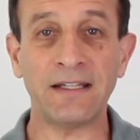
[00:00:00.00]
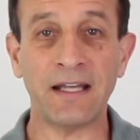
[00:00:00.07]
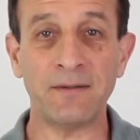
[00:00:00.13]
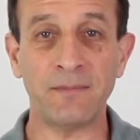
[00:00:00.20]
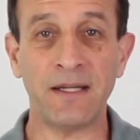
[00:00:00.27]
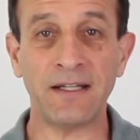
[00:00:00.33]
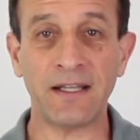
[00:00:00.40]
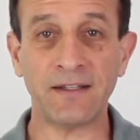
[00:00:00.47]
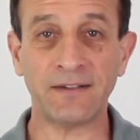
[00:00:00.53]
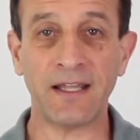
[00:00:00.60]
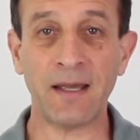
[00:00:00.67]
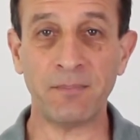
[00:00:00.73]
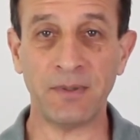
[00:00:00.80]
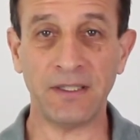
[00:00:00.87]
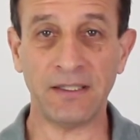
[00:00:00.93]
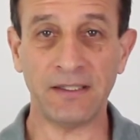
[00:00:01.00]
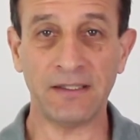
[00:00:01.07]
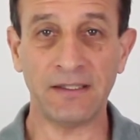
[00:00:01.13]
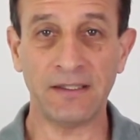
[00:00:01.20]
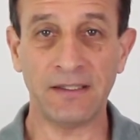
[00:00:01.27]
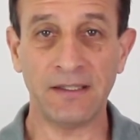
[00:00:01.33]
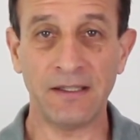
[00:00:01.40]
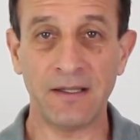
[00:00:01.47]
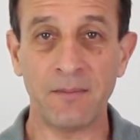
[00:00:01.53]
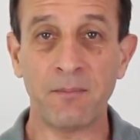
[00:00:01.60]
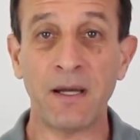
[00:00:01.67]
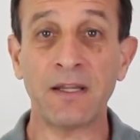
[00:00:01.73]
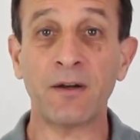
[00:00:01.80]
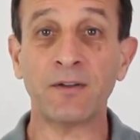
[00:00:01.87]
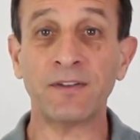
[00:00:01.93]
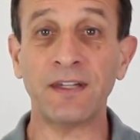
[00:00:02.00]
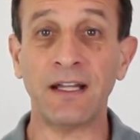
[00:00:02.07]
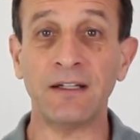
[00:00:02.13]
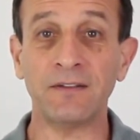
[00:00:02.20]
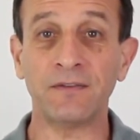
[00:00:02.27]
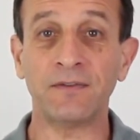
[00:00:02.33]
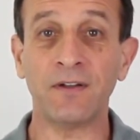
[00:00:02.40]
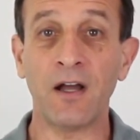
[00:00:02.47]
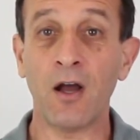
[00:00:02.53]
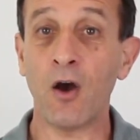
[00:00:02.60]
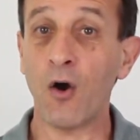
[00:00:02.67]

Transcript: can make us happy but ourselves.